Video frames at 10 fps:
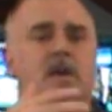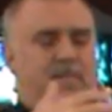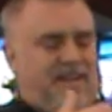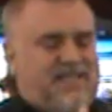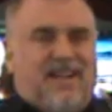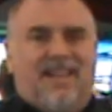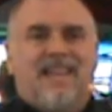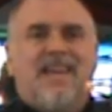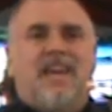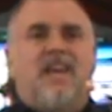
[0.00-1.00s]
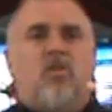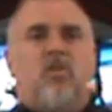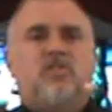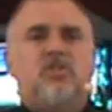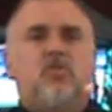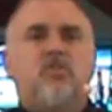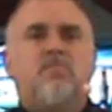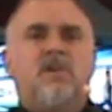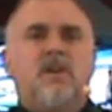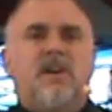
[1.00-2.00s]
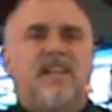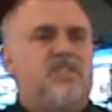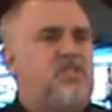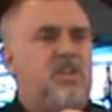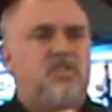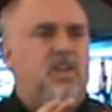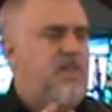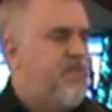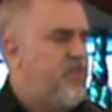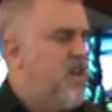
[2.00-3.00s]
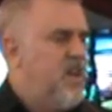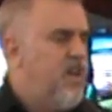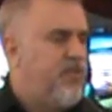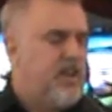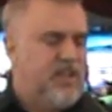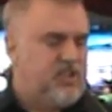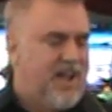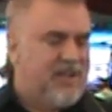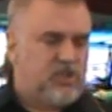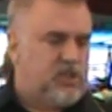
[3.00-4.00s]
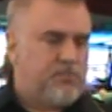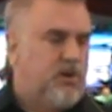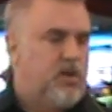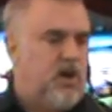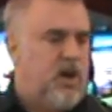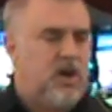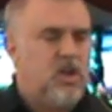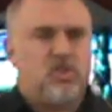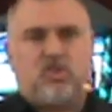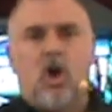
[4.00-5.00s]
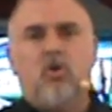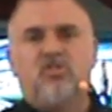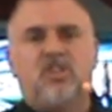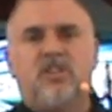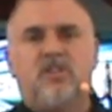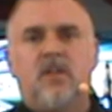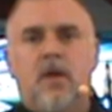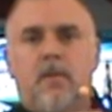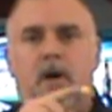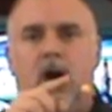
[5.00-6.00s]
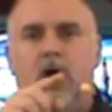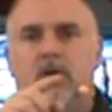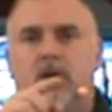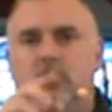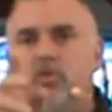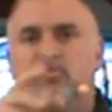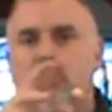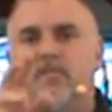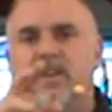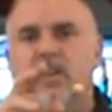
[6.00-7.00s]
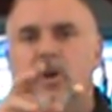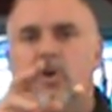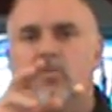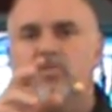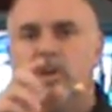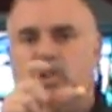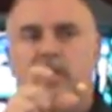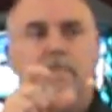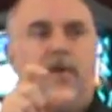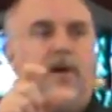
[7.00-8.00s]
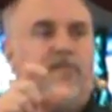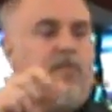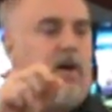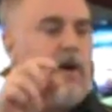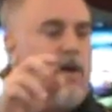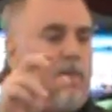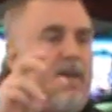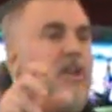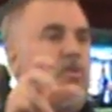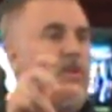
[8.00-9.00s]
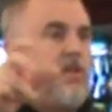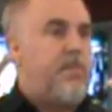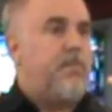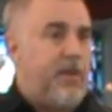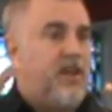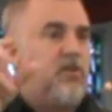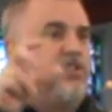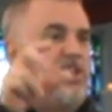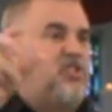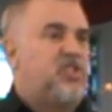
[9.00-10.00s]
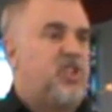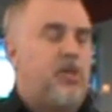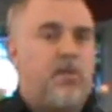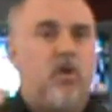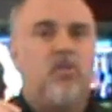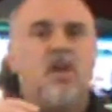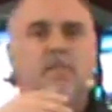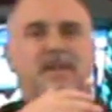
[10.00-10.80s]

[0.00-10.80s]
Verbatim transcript: But he's clinging on to him. And it's such a, if you, if you get a chance, just put uh, chosen uh, YouTube video, the clip of uh, Peter and the boat, Peter and Jesus in the boat.